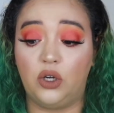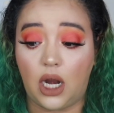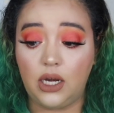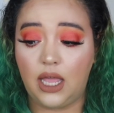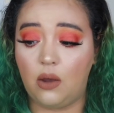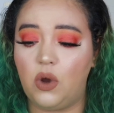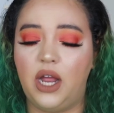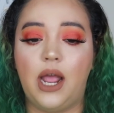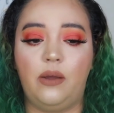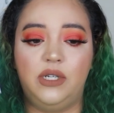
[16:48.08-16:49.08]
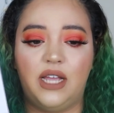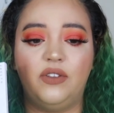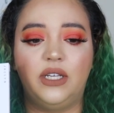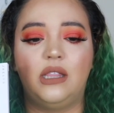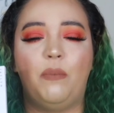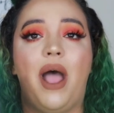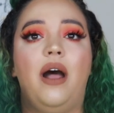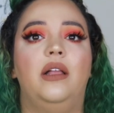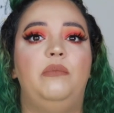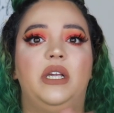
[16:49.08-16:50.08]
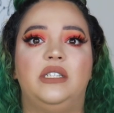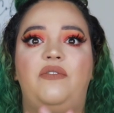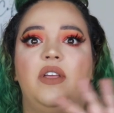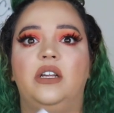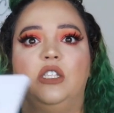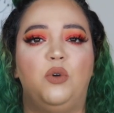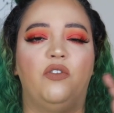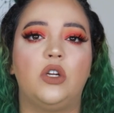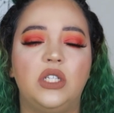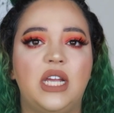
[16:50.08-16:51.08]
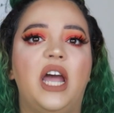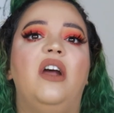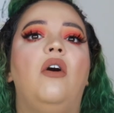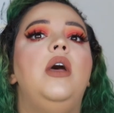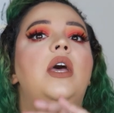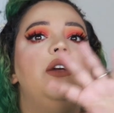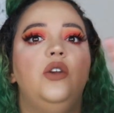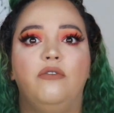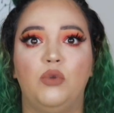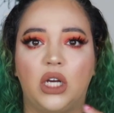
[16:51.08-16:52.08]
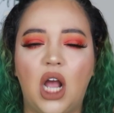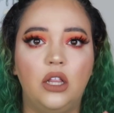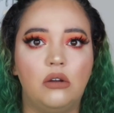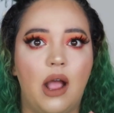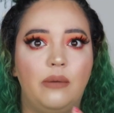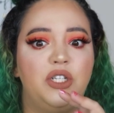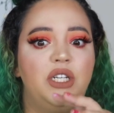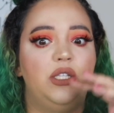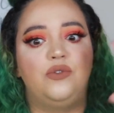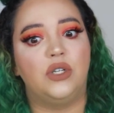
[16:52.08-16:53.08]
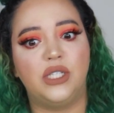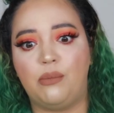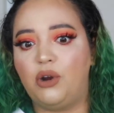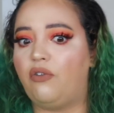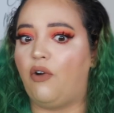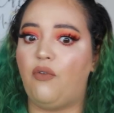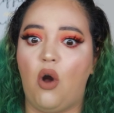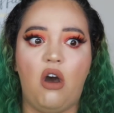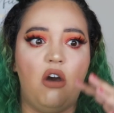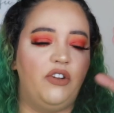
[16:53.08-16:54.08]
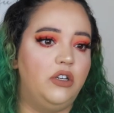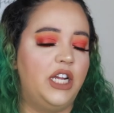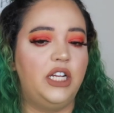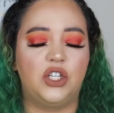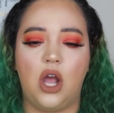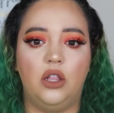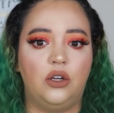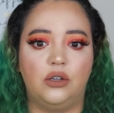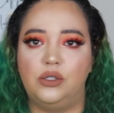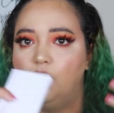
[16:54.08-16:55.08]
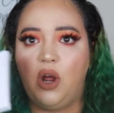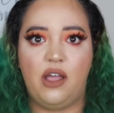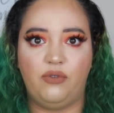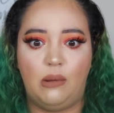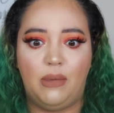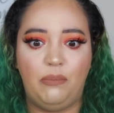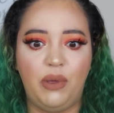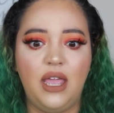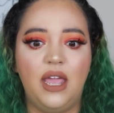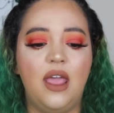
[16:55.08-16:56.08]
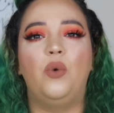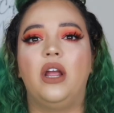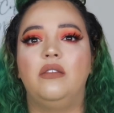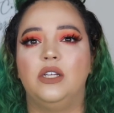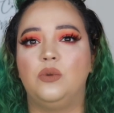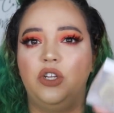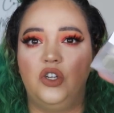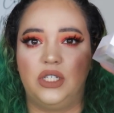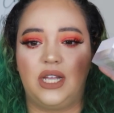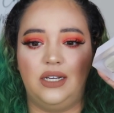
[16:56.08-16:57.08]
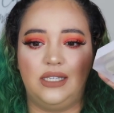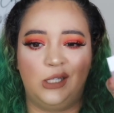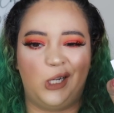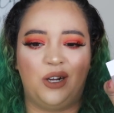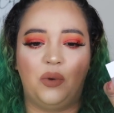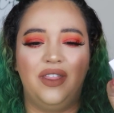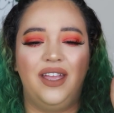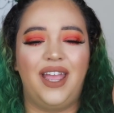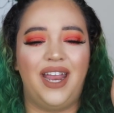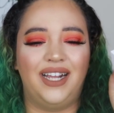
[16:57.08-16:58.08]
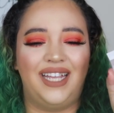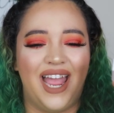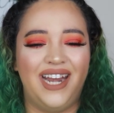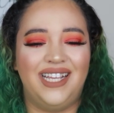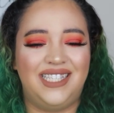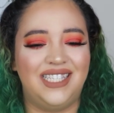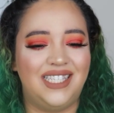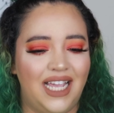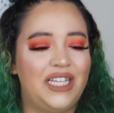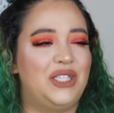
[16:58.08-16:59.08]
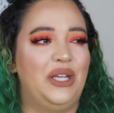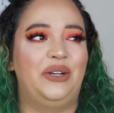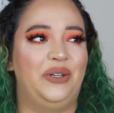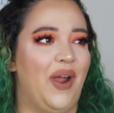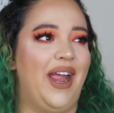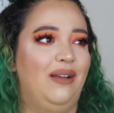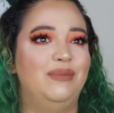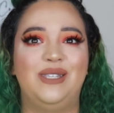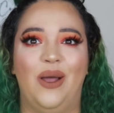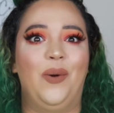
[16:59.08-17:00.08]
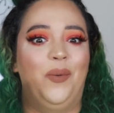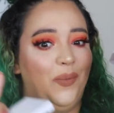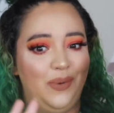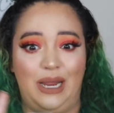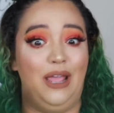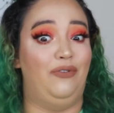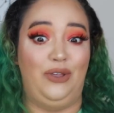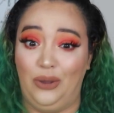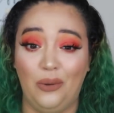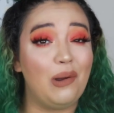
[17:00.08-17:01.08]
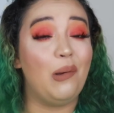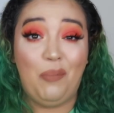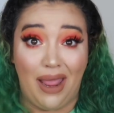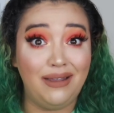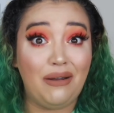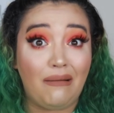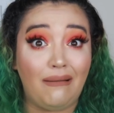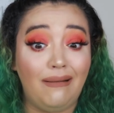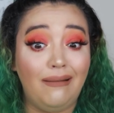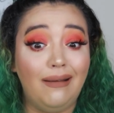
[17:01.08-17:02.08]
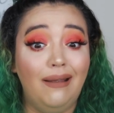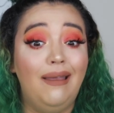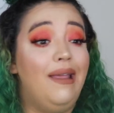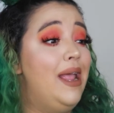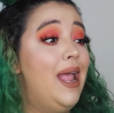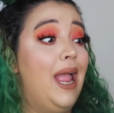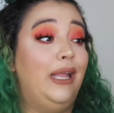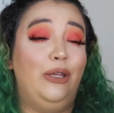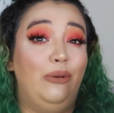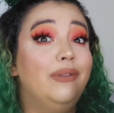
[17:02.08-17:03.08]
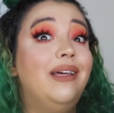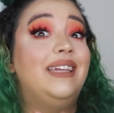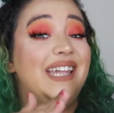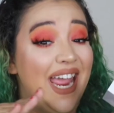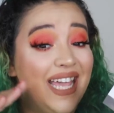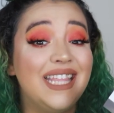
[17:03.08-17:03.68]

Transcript: you're gonna get one, I would definitely get the palette because I feel like it's more versatile. You have more color options for summer, for fall, if you change colors, whatever it might be. Where this one, you're just kind of stuck with it, and again, it's six grams. So if you're a baker and you like cake